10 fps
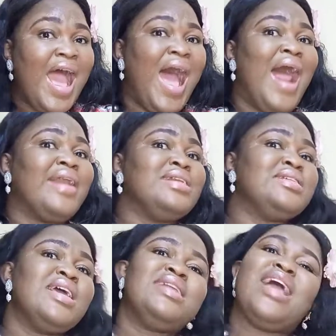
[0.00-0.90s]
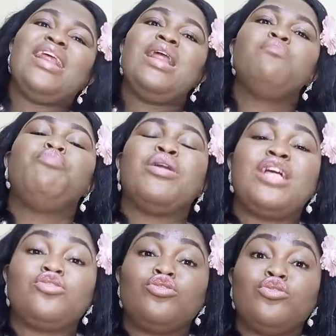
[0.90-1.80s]
and they didn't
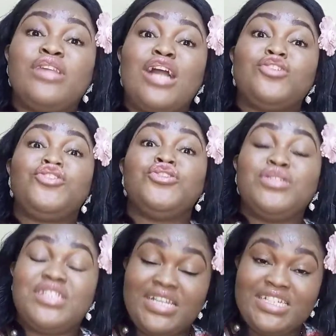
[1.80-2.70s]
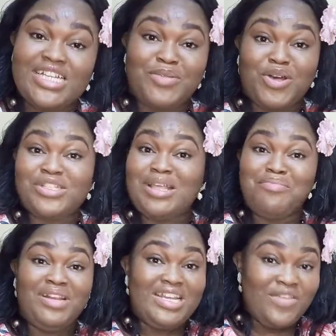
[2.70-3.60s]
bother to do their due diligence because they
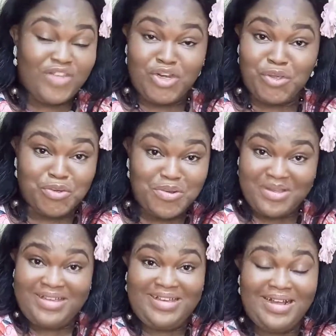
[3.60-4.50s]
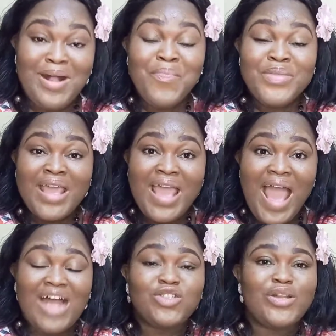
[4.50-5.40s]
believe in you.
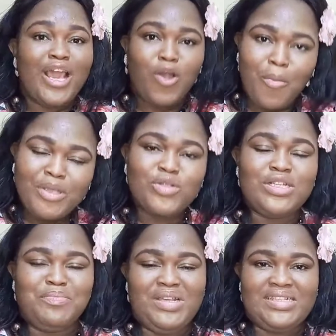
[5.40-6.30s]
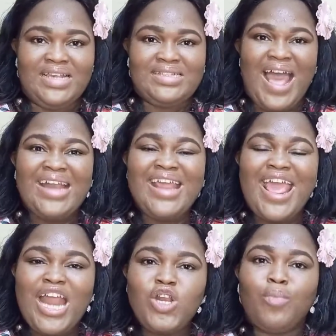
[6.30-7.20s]
And so they come into the business and they
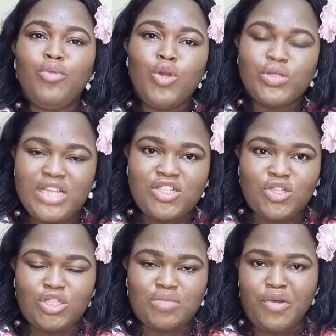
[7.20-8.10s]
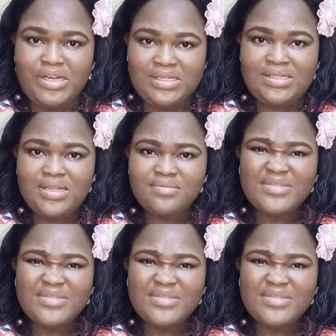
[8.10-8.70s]
end up losing such monies.